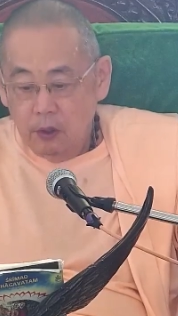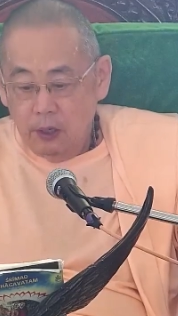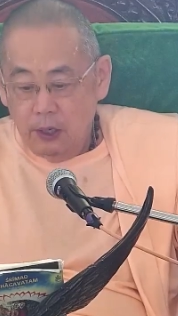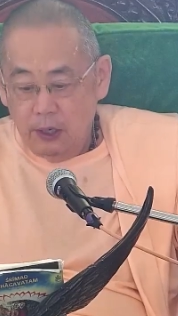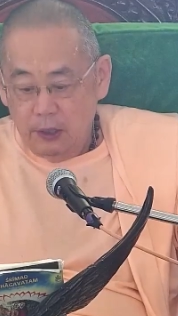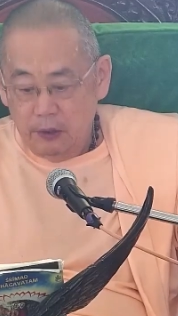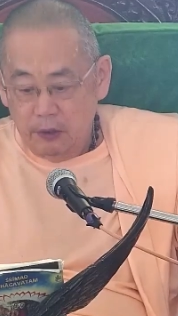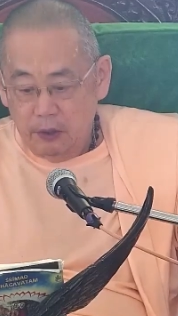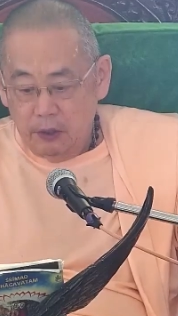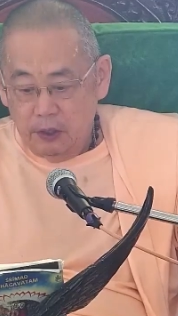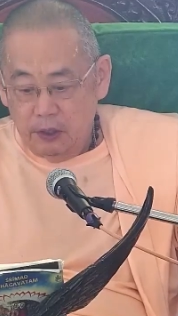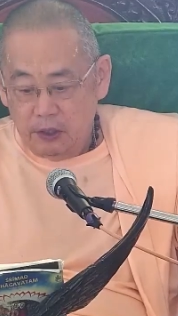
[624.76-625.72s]
And
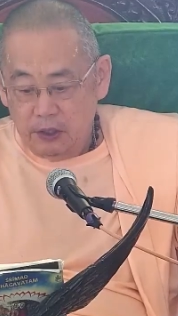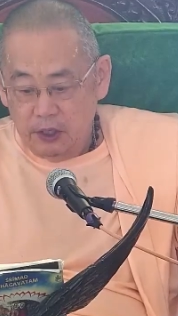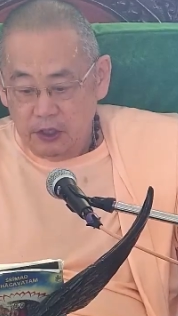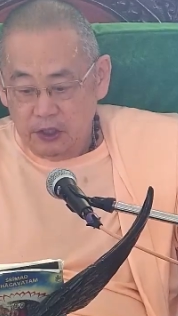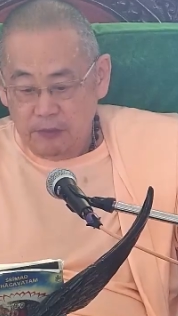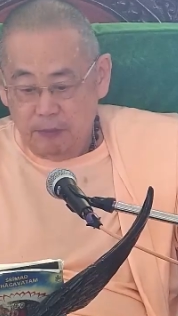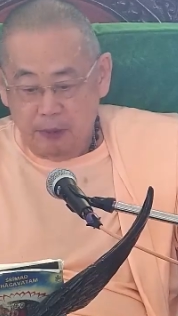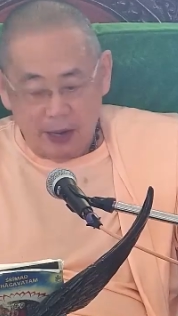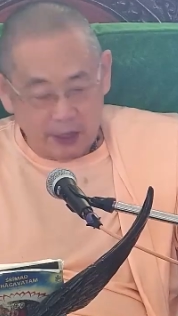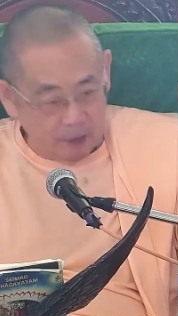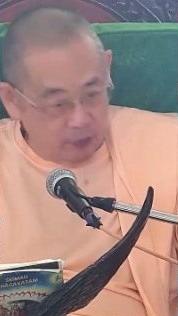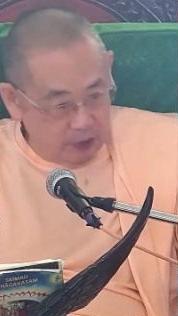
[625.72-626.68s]
it's not just
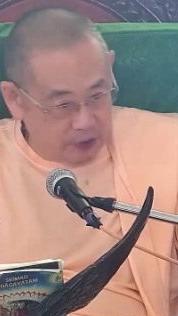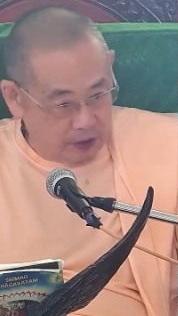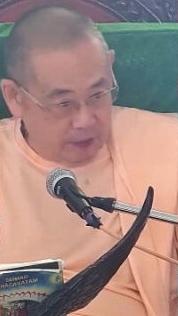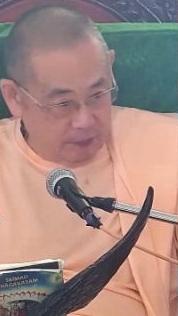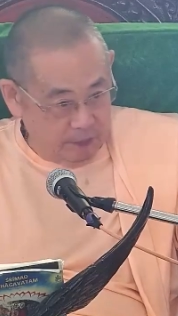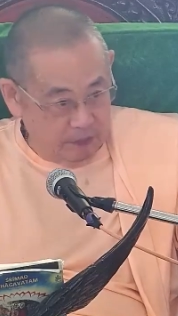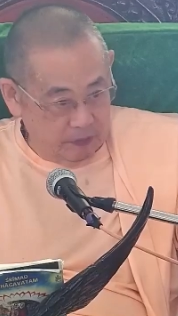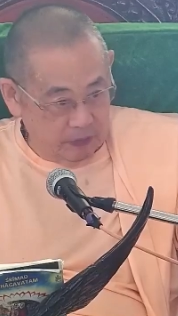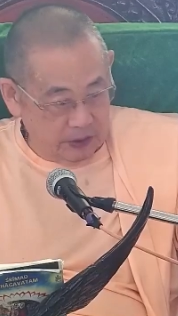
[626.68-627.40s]
Bhāgavatam.